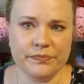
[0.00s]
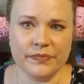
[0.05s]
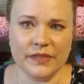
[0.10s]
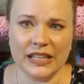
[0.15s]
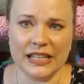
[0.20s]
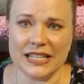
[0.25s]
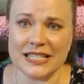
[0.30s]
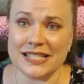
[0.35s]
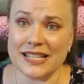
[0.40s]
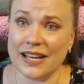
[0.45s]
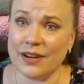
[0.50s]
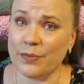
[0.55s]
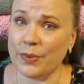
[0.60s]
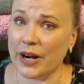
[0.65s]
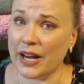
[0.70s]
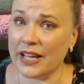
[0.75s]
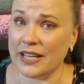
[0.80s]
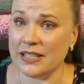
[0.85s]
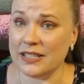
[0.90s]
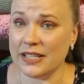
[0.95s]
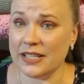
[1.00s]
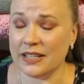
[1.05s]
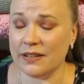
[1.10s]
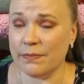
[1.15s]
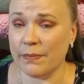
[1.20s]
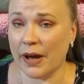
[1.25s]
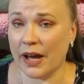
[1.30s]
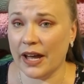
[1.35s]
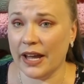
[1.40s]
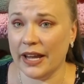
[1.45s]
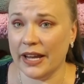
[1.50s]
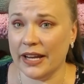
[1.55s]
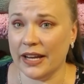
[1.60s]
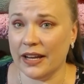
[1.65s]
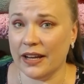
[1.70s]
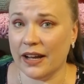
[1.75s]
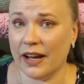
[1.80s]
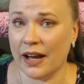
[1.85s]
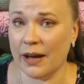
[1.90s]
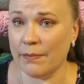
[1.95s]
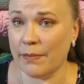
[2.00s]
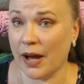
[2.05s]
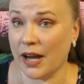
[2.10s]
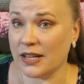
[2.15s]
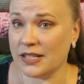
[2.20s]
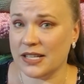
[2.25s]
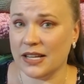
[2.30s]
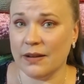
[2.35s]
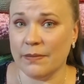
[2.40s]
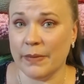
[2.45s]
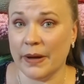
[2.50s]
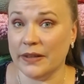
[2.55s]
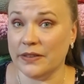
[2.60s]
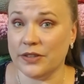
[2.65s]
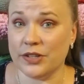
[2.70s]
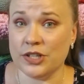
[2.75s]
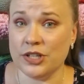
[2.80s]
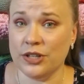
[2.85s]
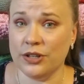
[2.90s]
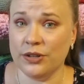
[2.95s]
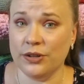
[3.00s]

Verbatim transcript: Like I said, when I did my unboxing a month too,